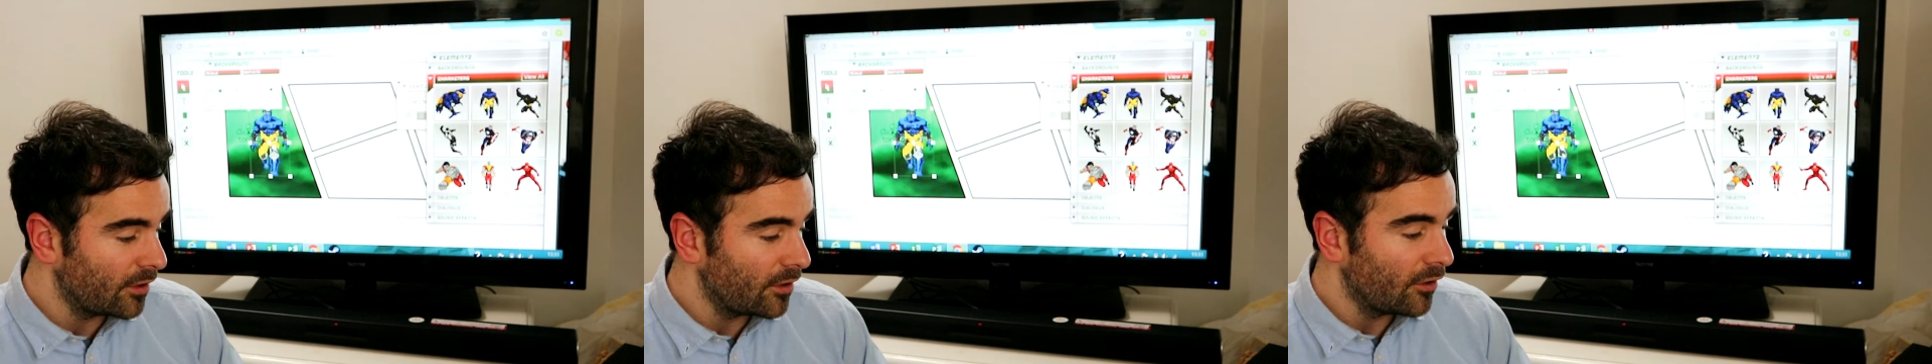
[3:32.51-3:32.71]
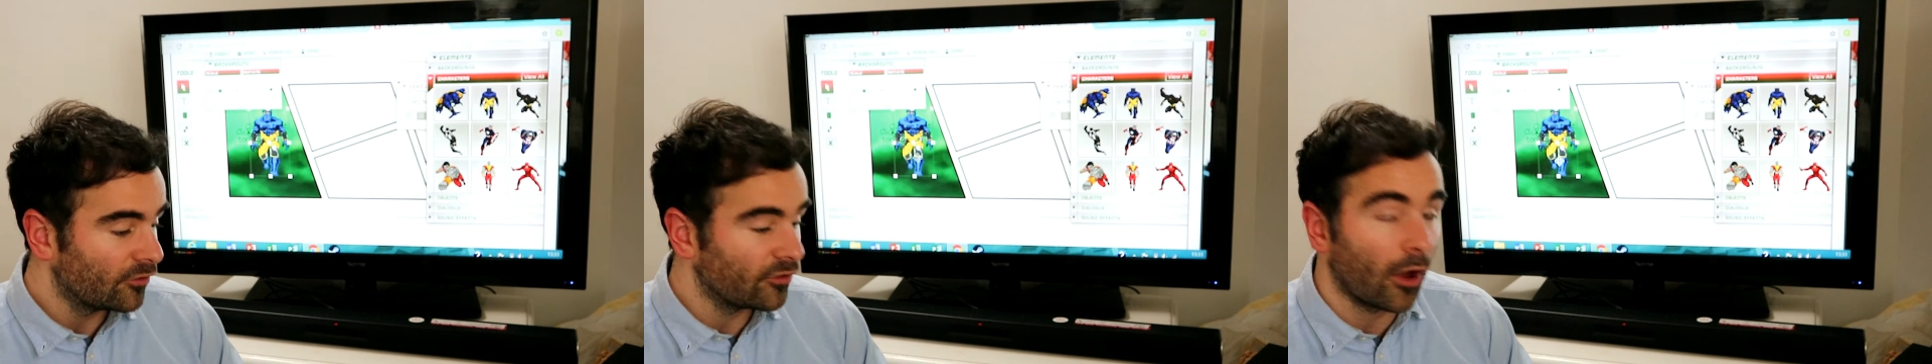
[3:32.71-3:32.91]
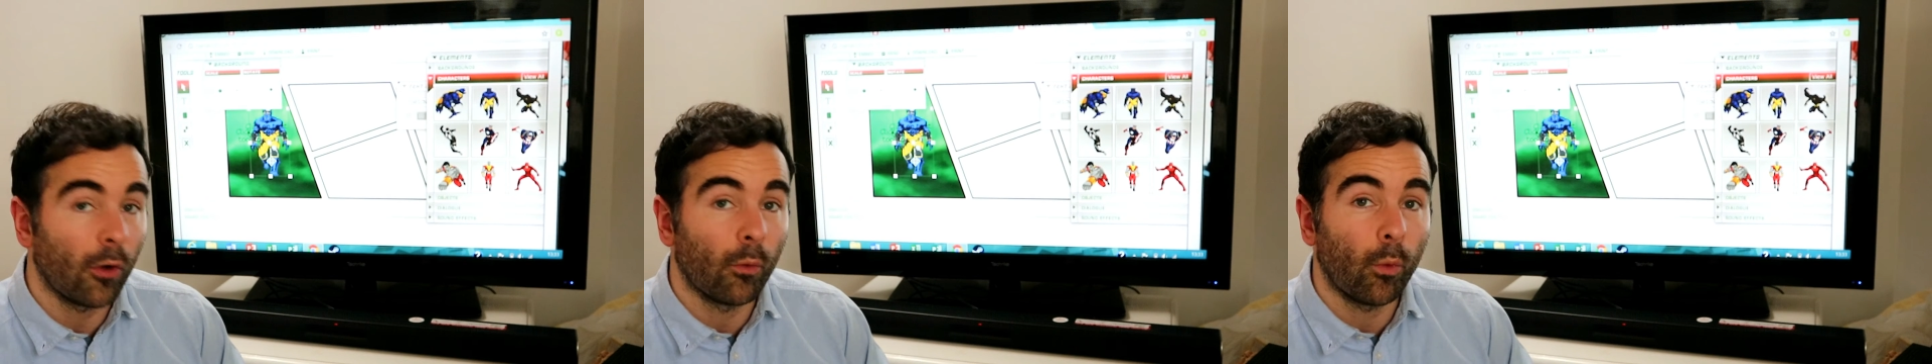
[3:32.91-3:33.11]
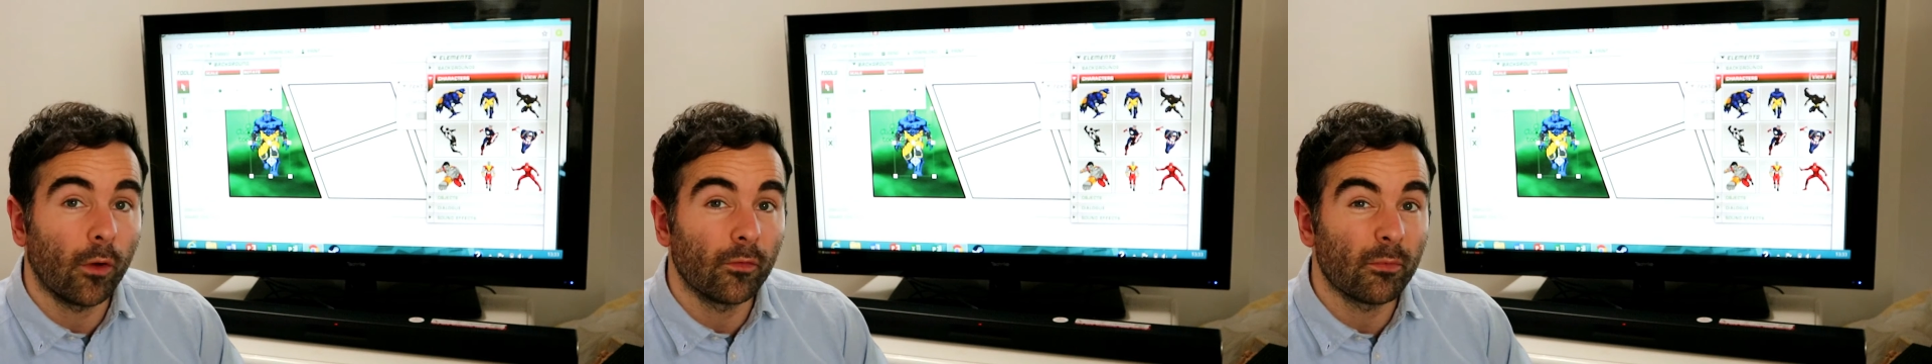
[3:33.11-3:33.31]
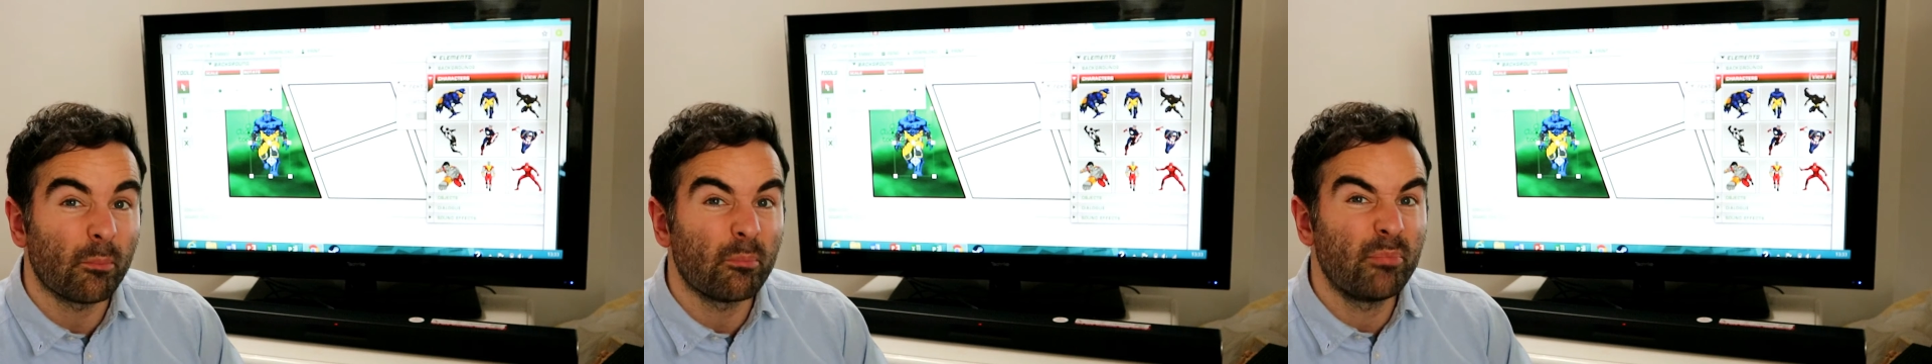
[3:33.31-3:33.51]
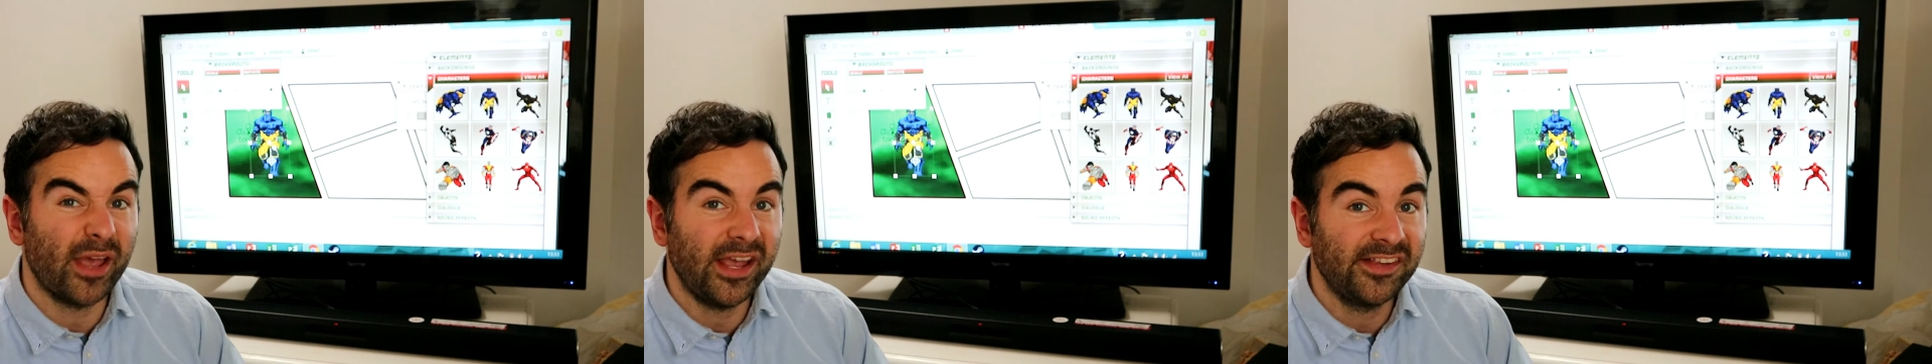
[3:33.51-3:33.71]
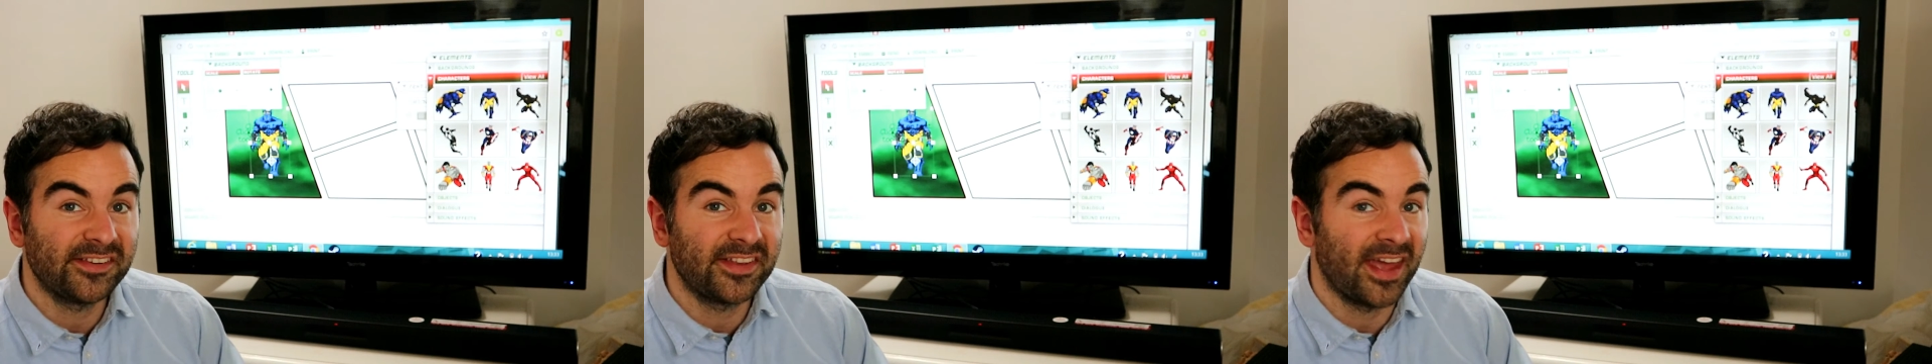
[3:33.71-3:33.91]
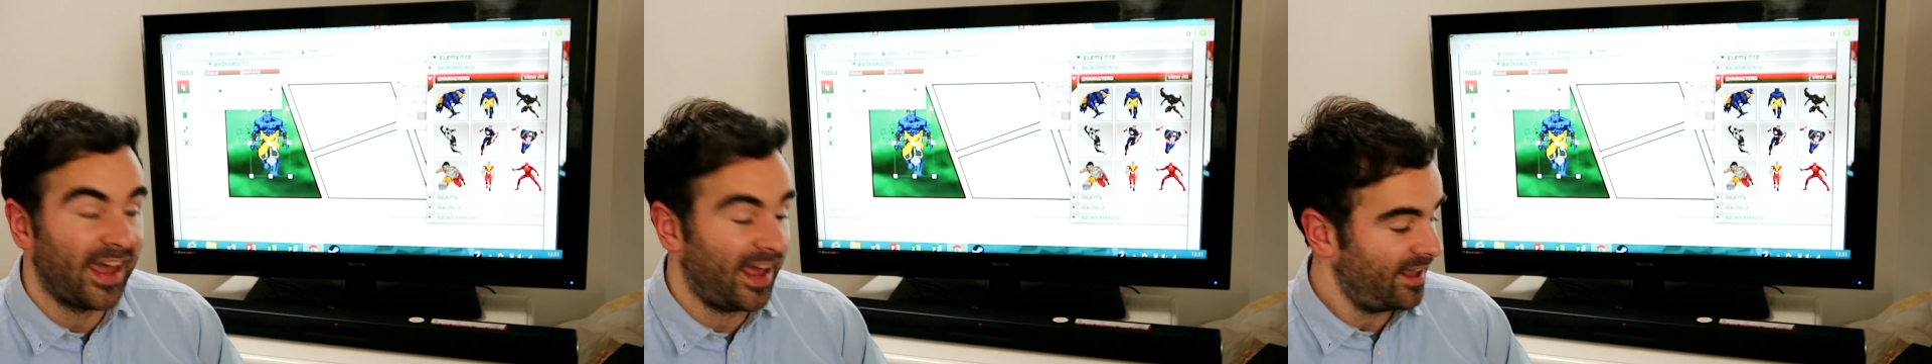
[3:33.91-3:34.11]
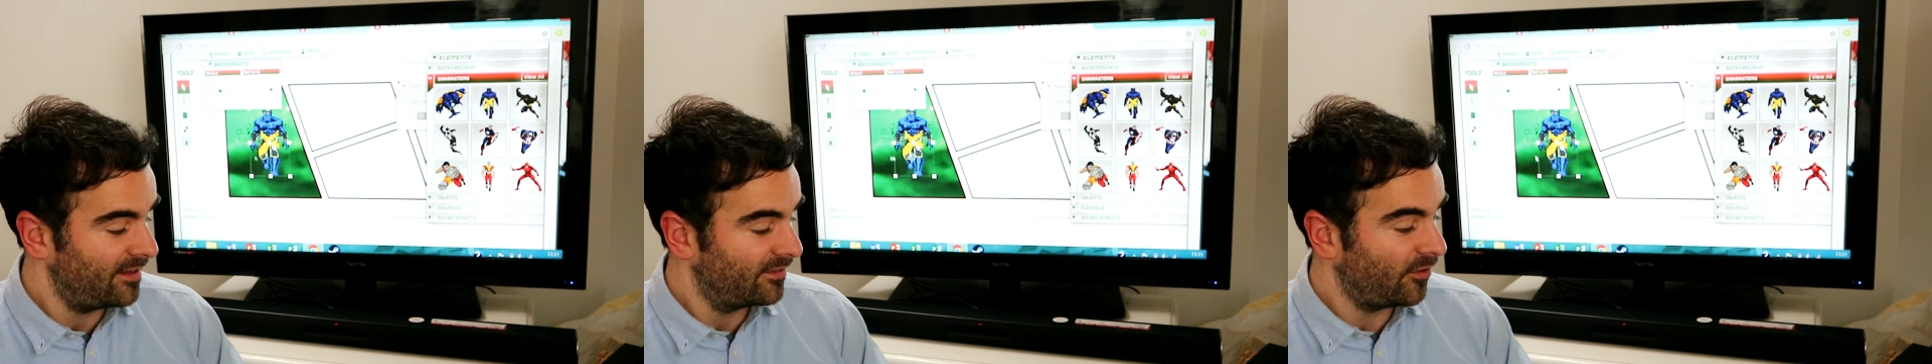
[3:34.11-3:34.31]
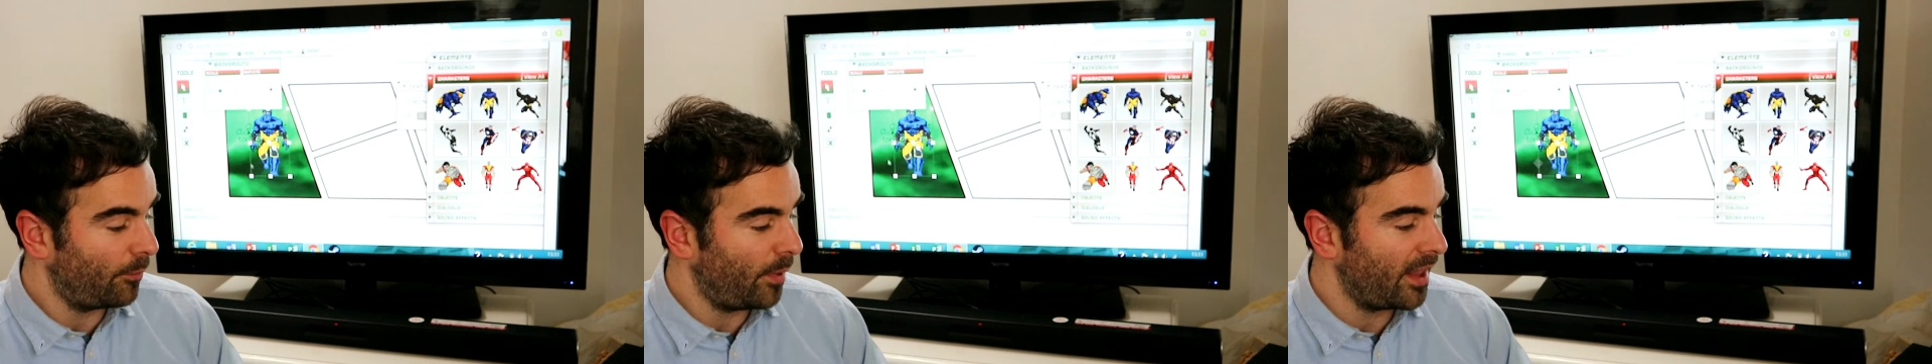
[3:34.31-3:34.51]
So I want Beast here
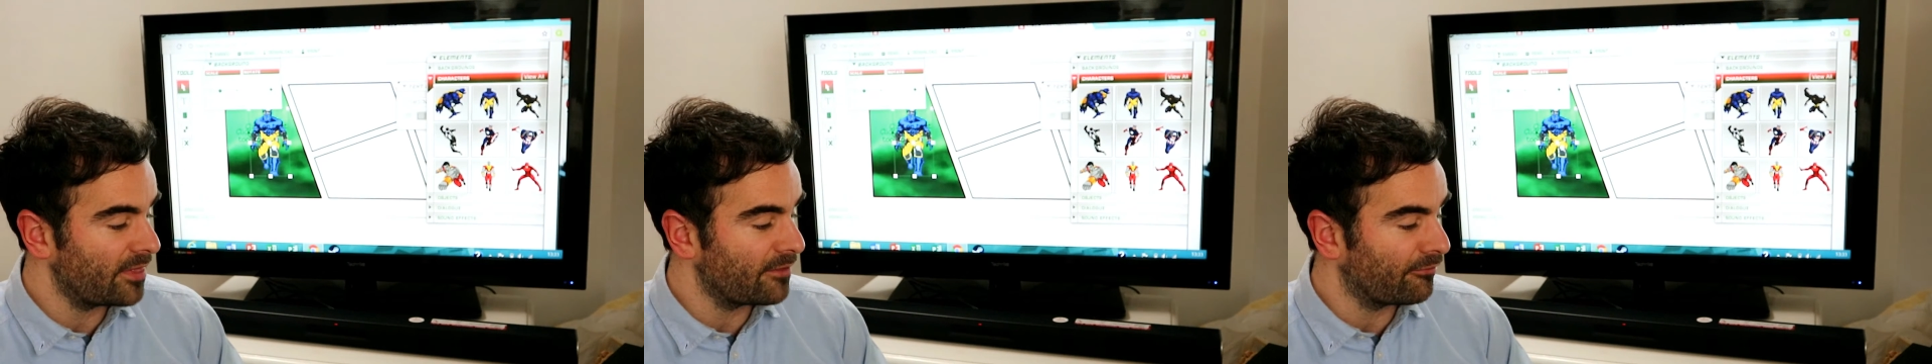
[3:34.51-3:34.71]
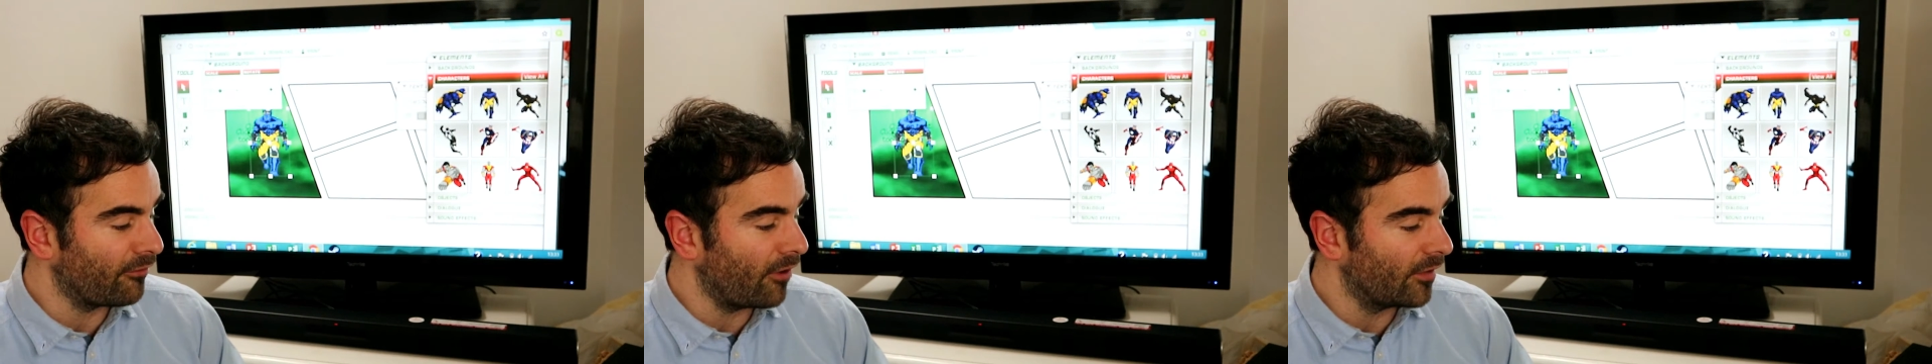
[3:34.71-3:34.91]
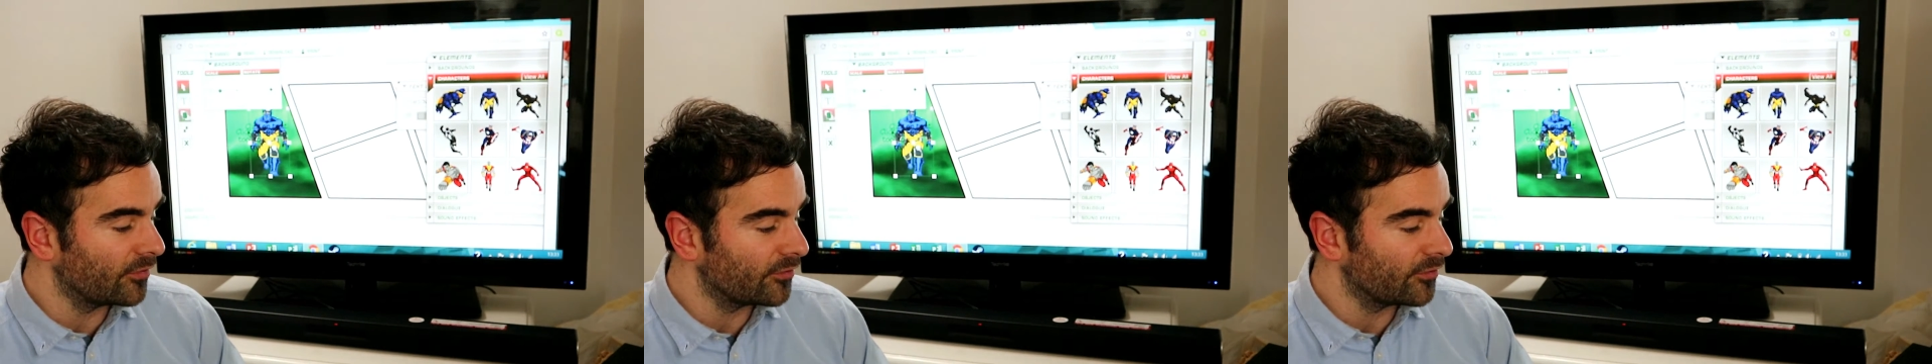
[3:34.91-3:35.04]
to be in the front.